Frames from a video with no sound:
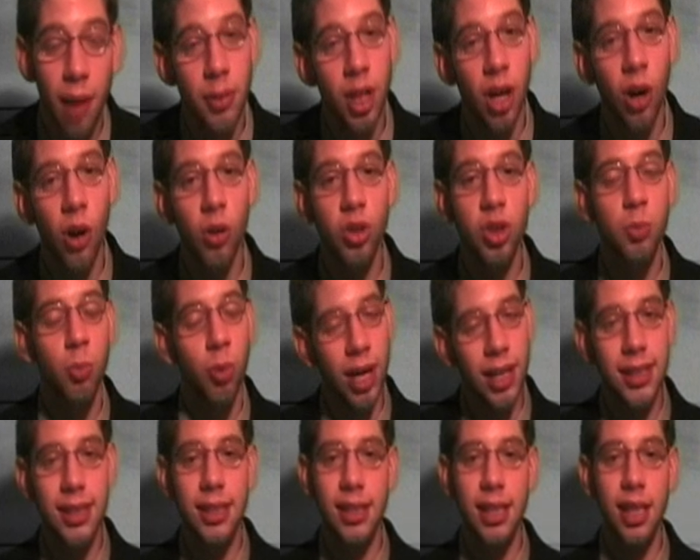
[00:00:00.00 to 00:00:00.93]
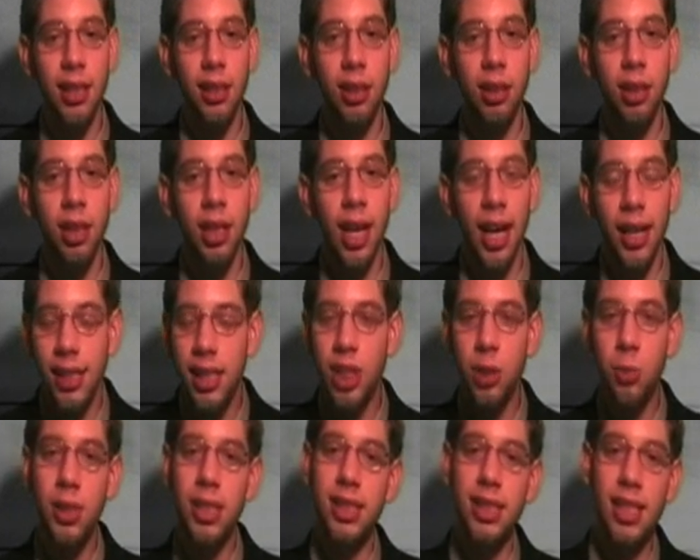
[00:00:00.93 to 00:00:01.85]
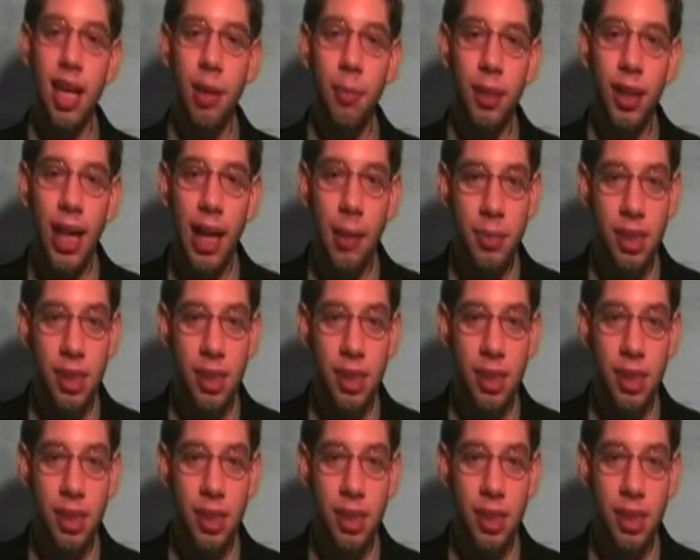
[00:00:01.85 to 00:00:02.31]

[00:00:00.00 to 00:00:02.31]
I'm your host, Brendan Taylor, and this week's topic